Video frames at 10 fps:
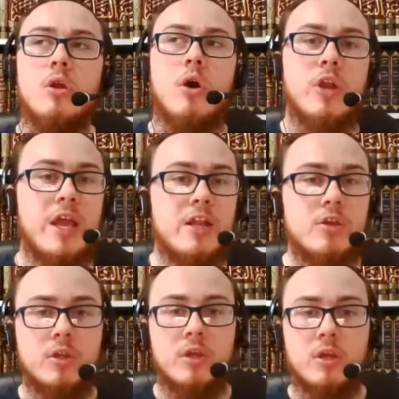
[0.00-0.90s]
on any
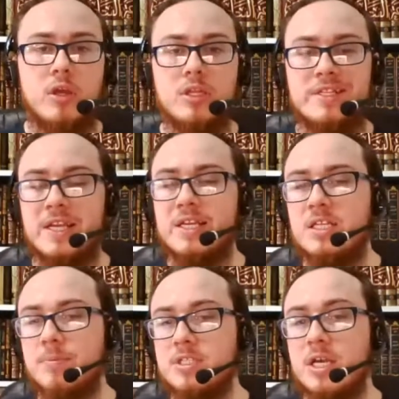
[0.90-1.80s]
other
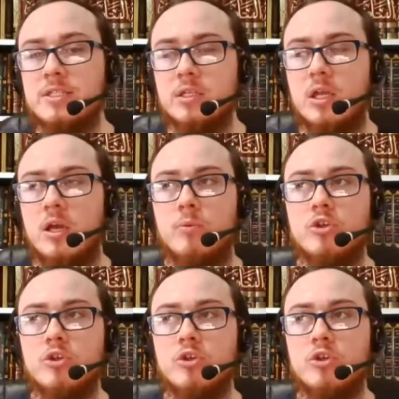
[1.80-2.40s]
deity besides Allah.